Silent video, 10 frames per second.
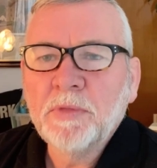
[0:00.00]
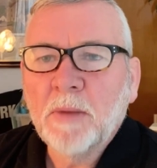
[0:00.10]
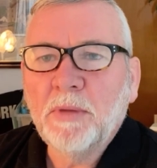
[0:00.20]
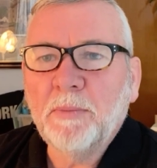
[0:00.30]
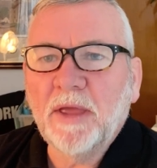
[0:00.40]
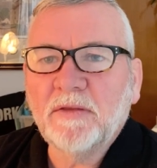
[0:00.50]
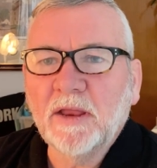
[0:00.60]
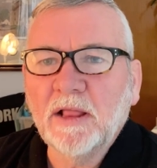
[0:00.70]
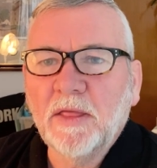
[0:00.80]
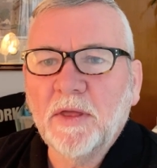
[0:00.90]
But
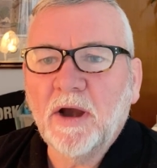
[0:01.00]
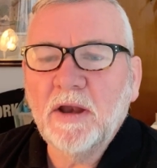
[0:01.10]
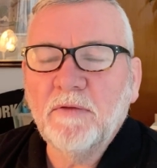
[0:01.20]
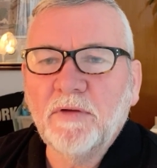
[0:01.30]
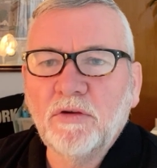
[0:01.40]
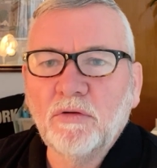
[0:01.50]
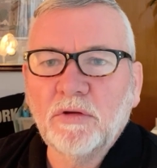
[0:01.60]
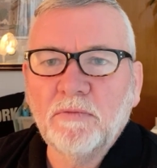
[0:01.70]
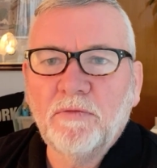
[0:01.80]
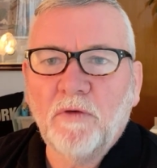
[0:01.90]
basically they're
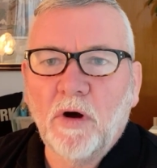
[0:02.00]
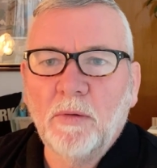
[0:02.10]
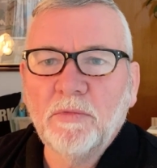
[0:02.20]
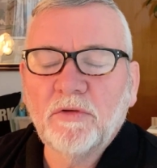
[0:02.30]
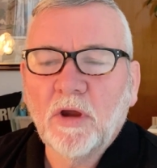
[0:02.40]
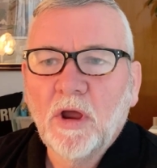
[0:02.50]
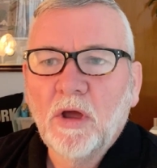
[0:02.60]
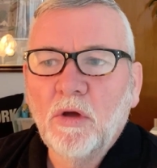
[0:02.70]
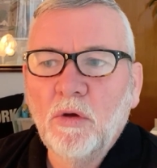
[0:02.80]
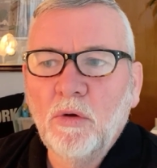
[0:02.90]
individuals and firms
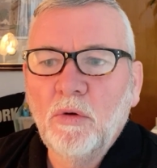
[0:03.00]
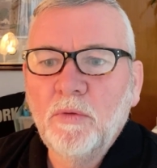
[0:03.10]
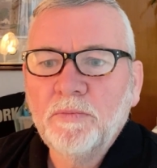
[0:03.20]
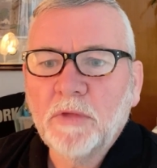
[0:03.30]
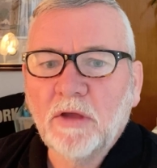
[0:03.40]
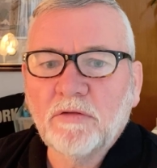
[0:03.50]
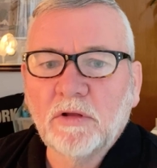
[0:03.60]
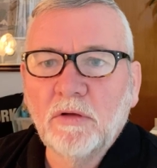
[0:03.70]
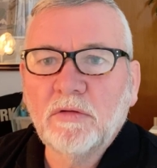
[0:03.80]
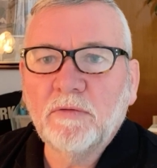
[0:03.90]
who
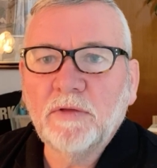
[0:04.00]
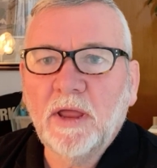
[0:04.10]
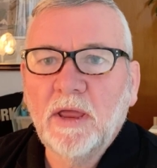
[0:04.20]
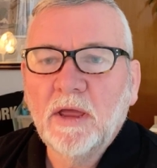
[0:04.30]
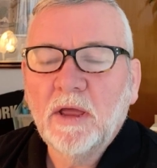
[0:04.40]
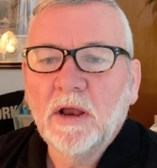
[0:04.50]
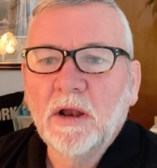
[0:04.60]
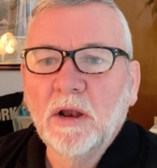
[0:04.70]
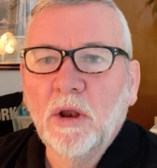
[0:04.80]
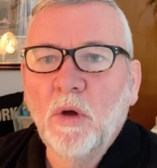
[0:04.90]
exclusively
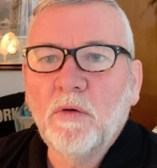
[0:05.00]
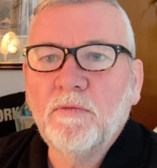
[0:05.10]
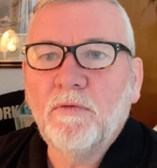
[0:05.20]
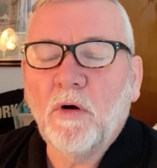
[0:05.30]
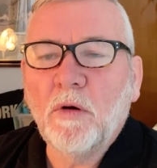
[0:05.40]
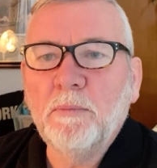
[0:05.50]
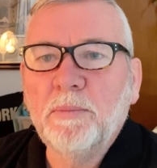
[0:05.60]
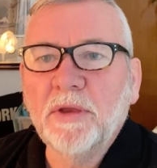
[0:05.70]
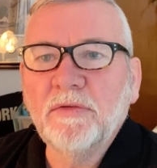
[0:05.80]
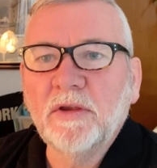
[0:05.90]
look for
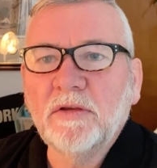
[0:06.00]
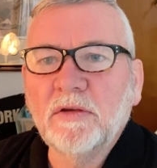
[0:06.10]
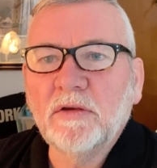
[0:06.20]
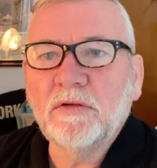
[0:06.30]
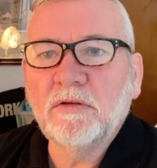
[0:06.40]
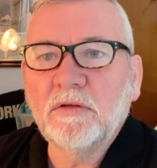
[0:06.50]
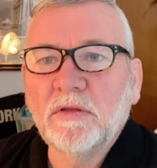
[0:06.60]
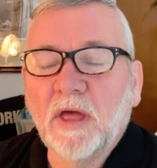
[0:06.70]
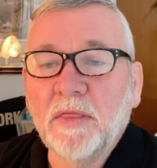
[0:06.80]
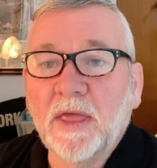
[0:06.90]
businesses
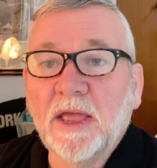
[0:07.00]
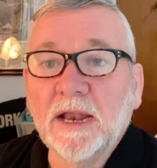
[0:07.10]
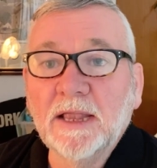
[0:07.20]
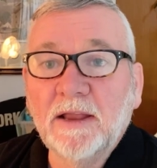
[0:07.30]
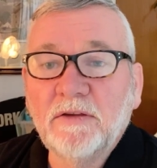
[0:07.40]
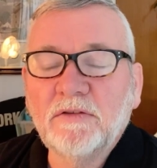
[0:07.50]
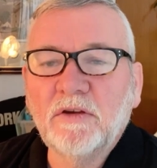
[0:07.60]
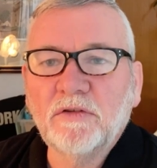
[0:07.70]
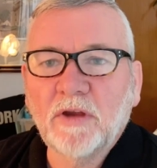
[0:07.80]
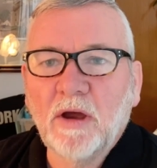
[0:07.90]
that they can list
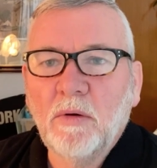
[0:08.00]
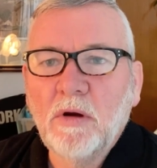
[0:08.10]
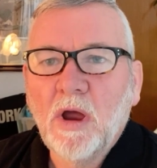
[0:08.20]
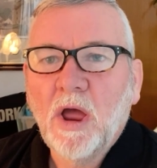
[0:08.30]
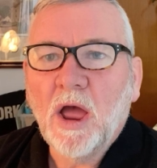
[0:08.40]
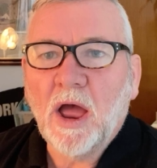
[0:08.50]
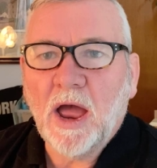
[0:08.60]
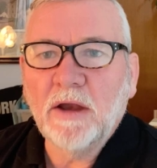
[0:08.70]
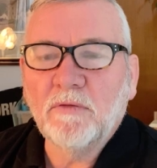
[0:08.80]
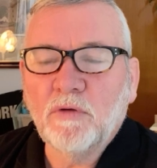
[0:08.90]
to sell,
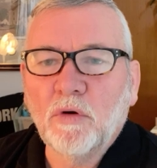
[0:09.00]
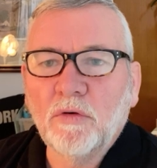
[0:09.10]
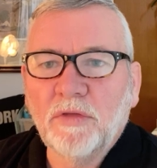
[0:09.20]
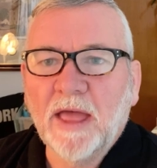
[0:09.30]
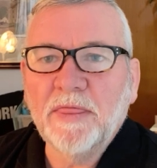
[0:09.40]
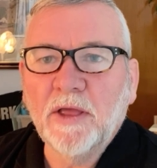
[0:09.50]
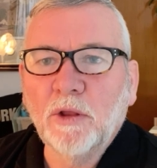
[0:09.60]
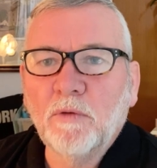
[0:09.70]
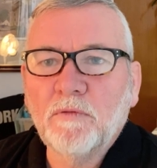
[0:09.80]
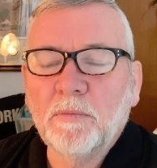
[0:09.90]
and of course then they
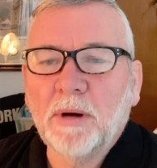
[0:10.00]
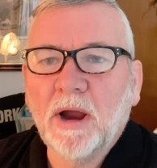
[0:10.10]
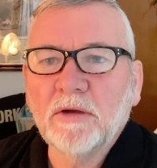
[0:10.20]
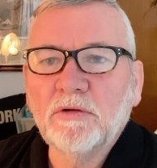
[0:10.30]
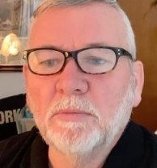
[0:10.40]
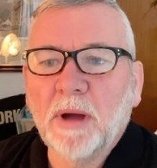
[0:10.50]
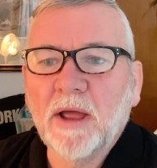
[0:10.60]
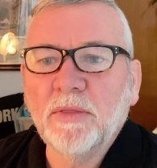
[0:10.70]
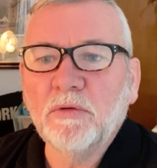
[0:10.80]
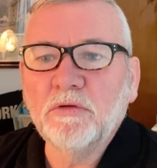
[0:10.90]
look for buyers to
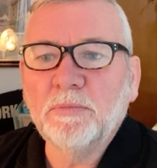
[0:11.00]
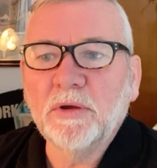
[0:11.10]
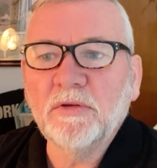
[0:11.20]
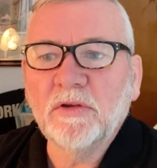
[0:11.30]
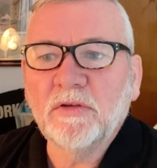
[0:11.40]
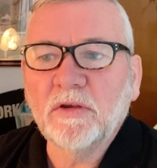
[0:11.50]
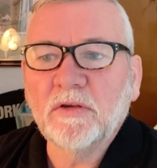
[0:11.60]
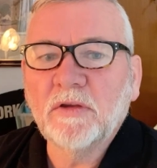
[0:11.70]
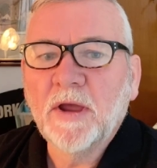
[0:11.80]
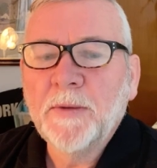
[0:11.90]
buy those businesses.